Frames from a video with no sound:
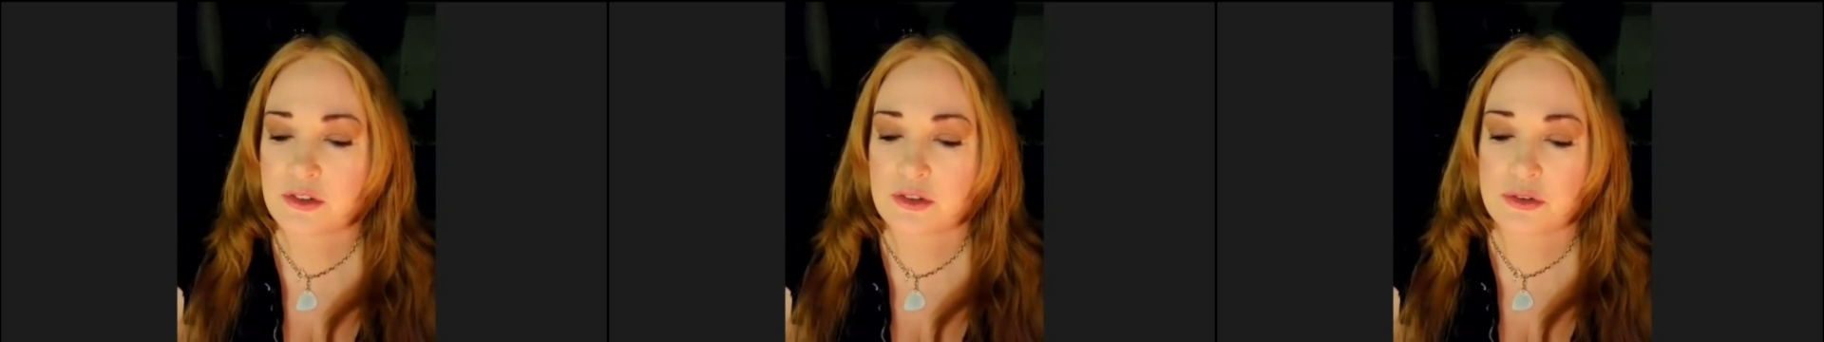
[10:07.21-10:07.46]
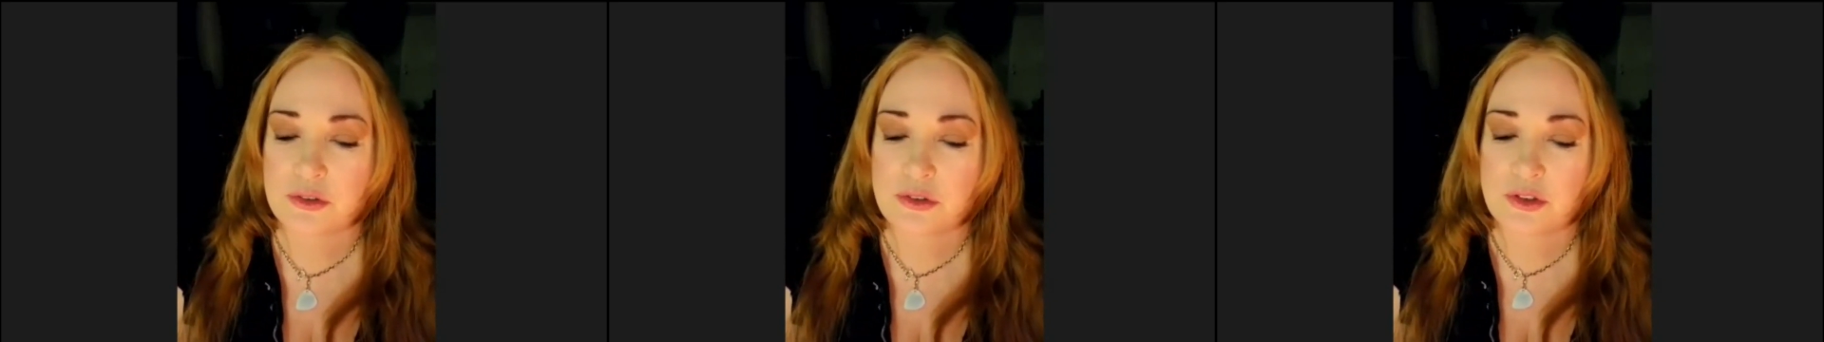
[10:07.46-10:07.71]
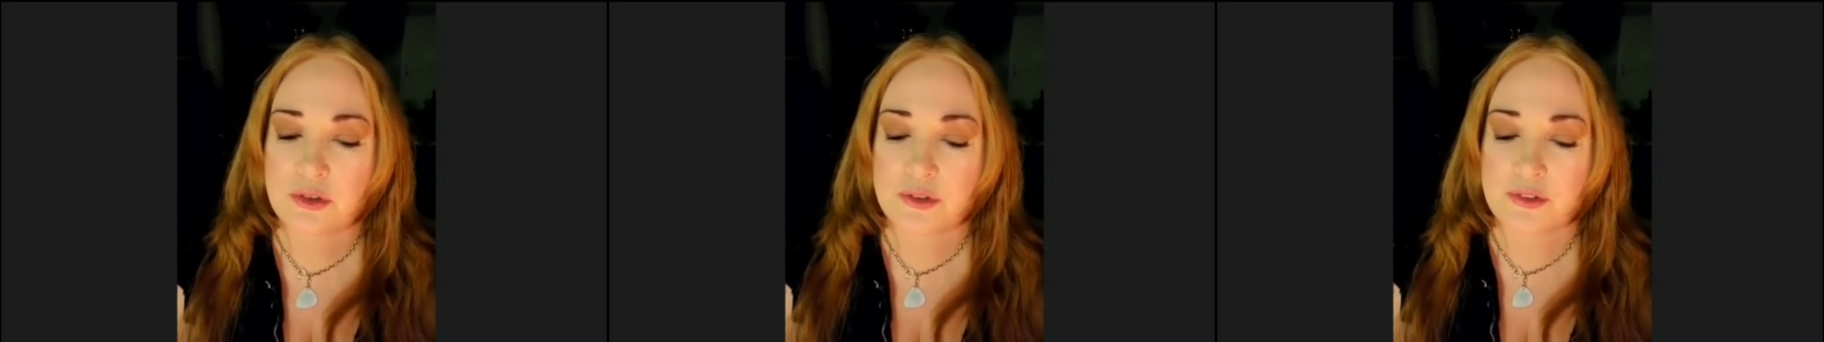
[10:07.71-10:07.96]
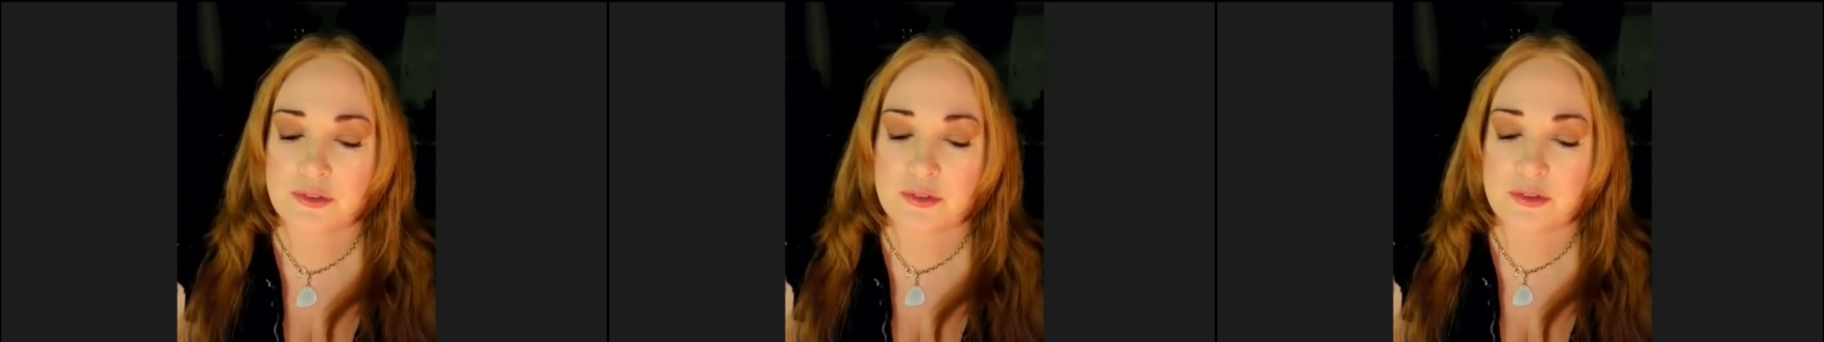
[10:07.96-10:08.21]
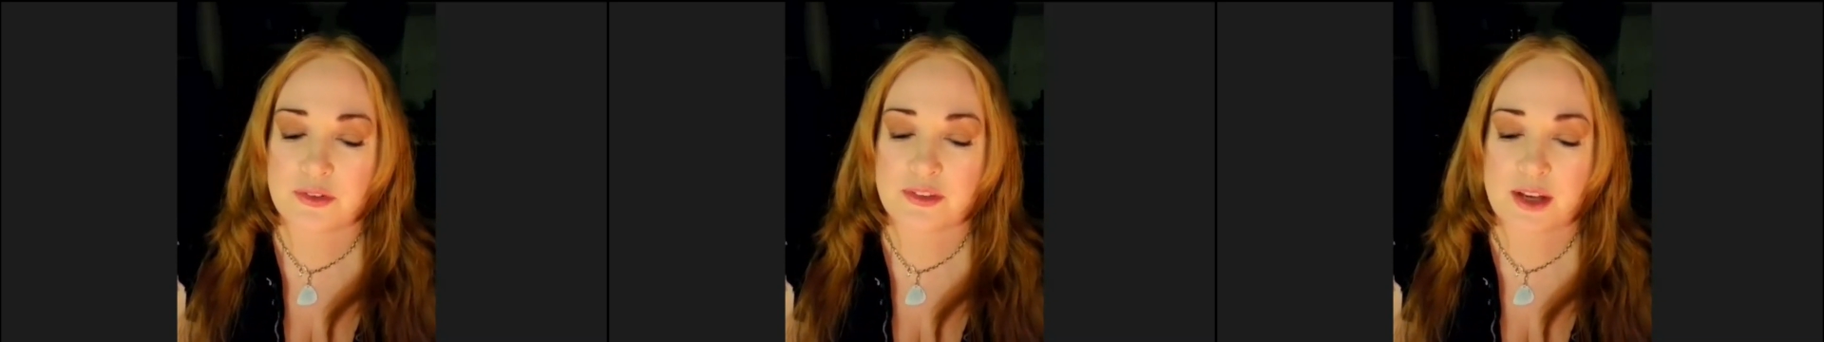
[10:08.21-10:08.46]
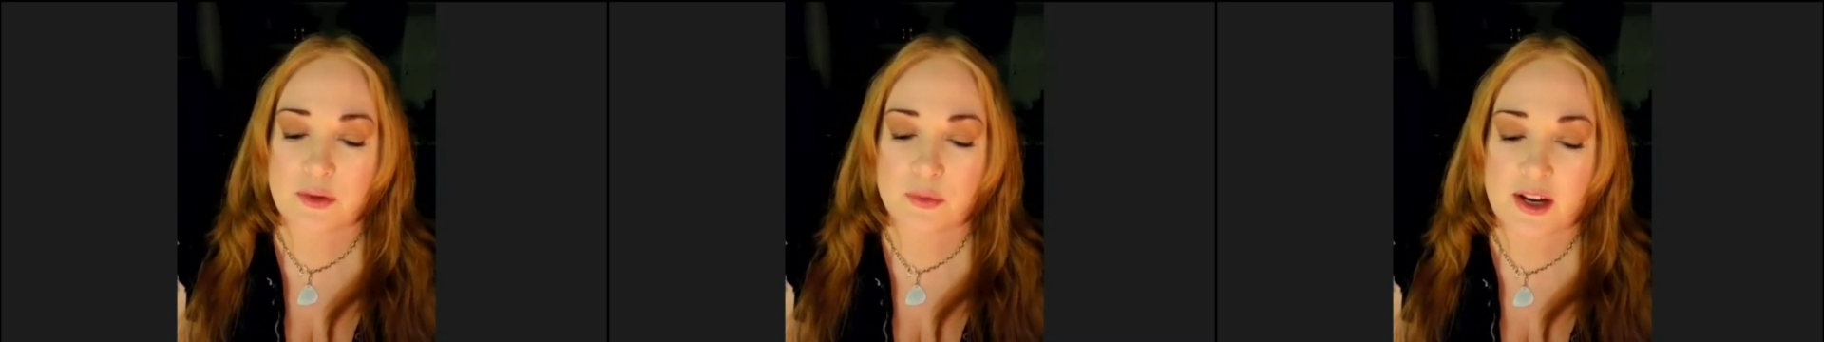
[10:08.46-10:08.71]
to go
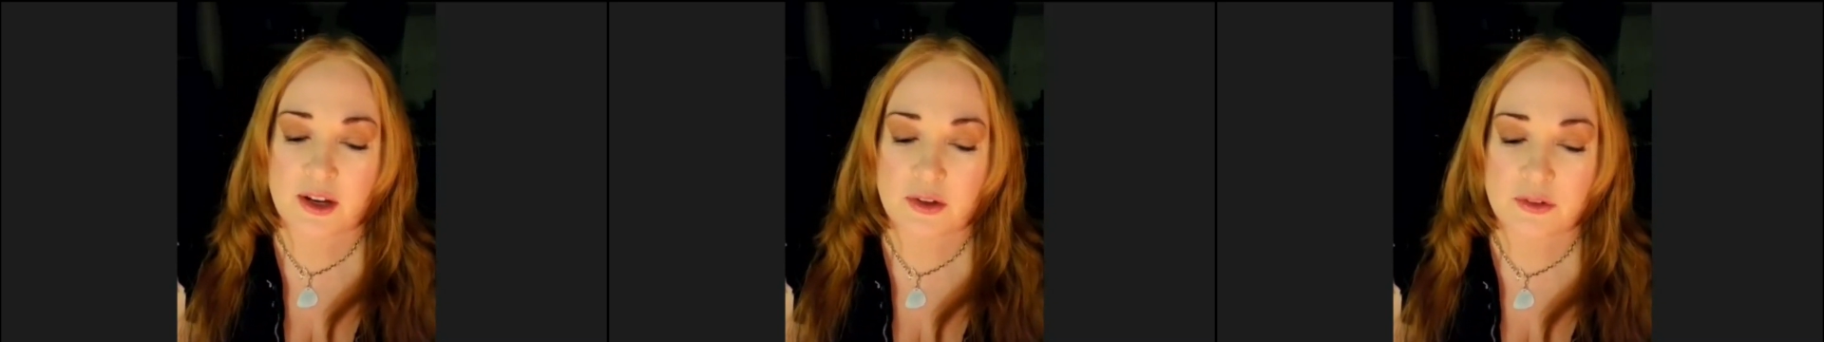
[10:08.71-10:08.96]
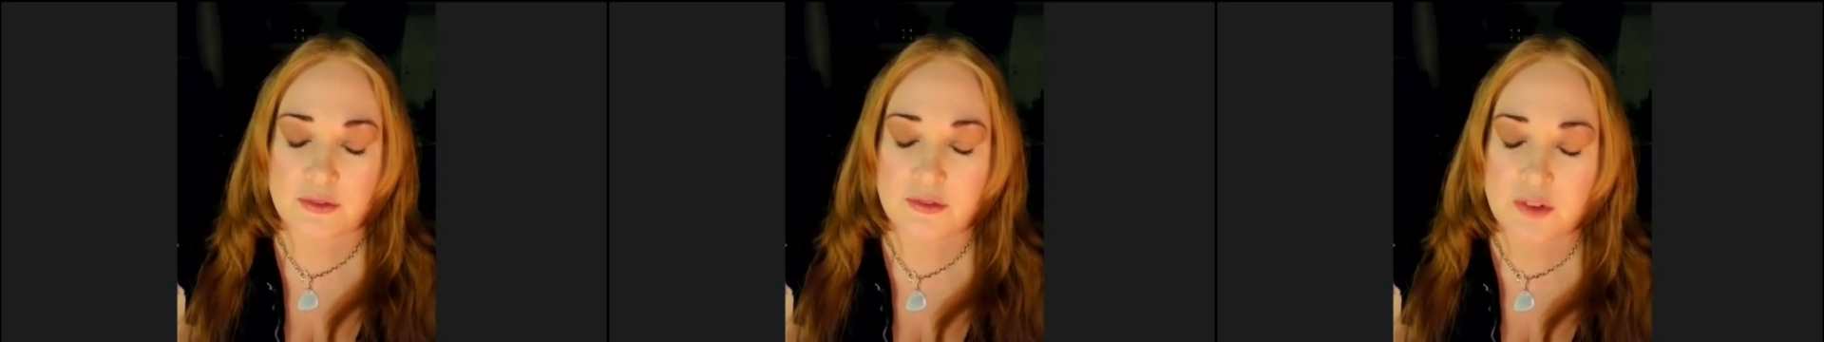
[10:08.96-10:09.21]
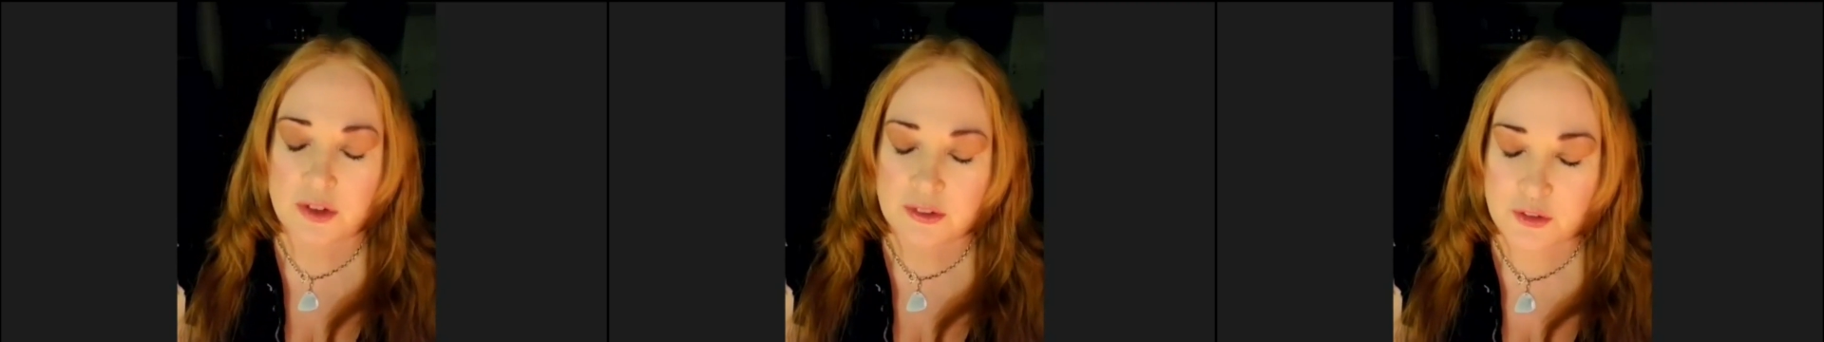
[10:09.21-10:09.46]
that route, very